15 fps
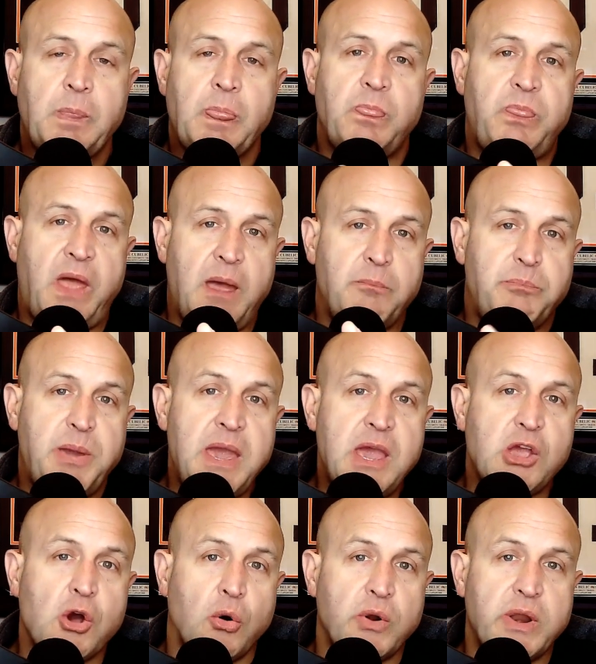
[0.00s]
that
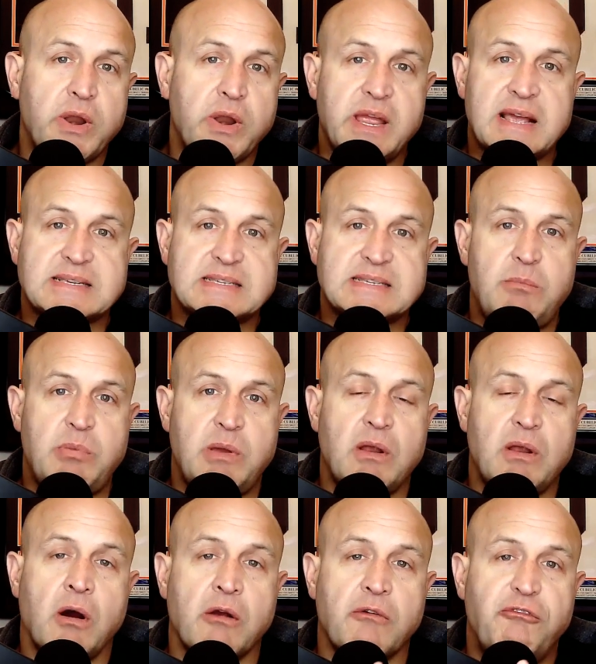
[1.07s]
Pete Golding and Nick Saban
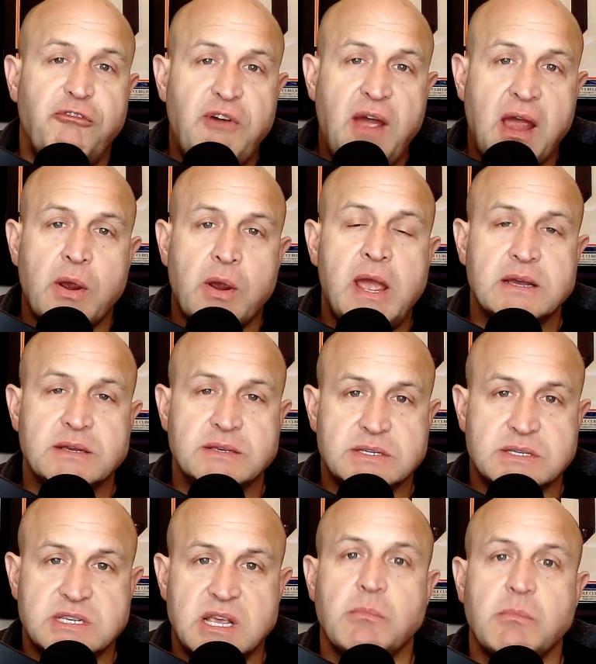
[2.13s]
are very
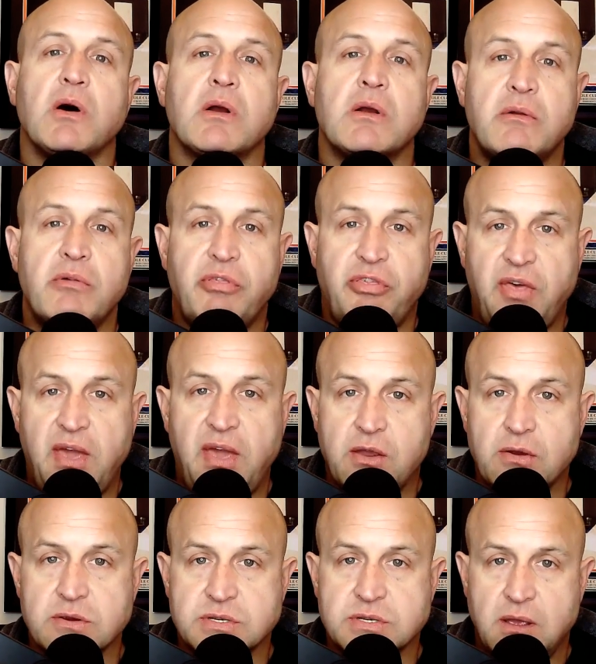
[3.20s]
similar
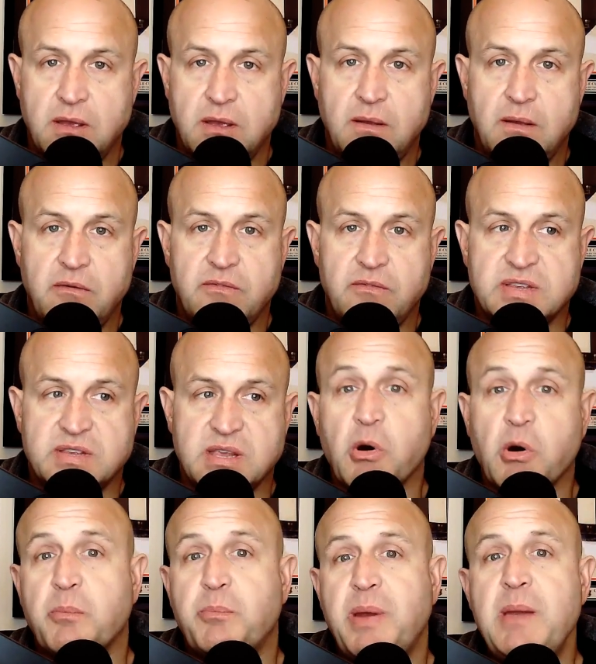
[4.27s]
thinkers,
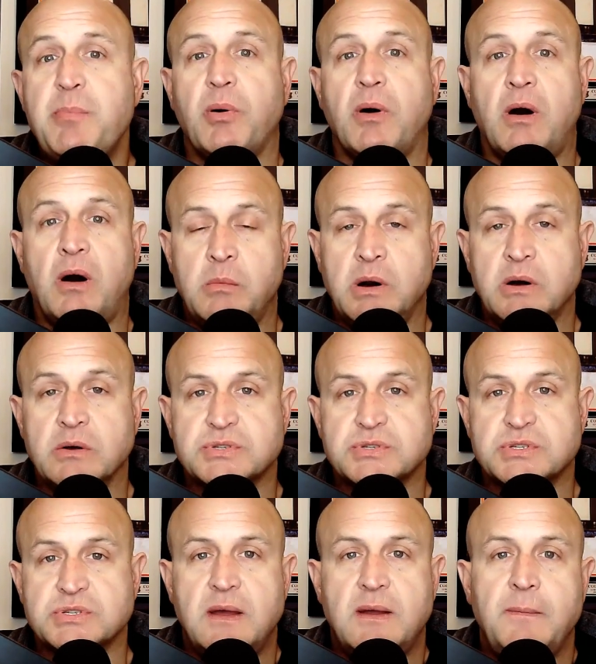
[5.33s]
similar people
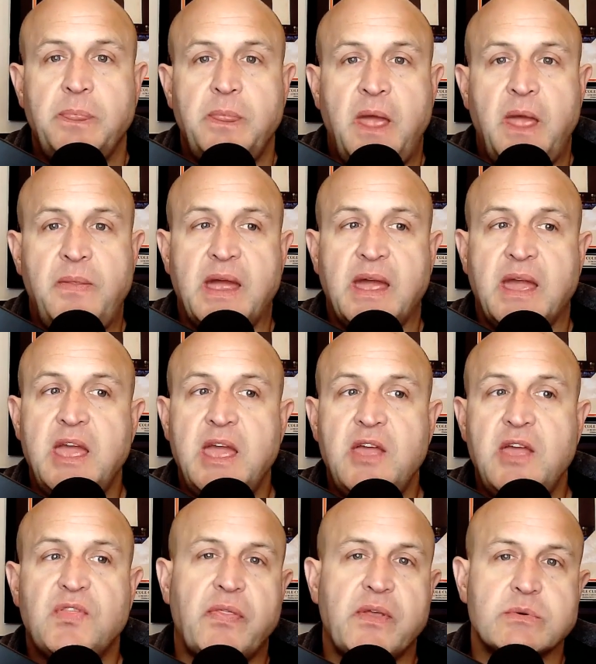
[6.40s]
almost, and that he
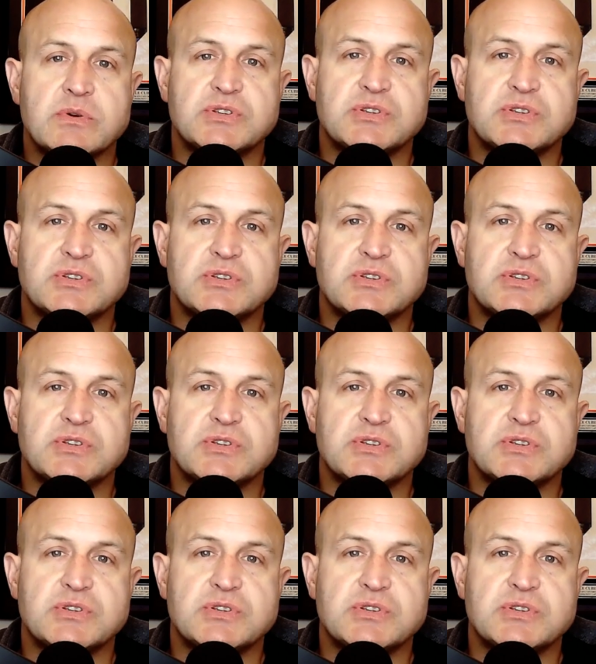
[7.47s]
thought there were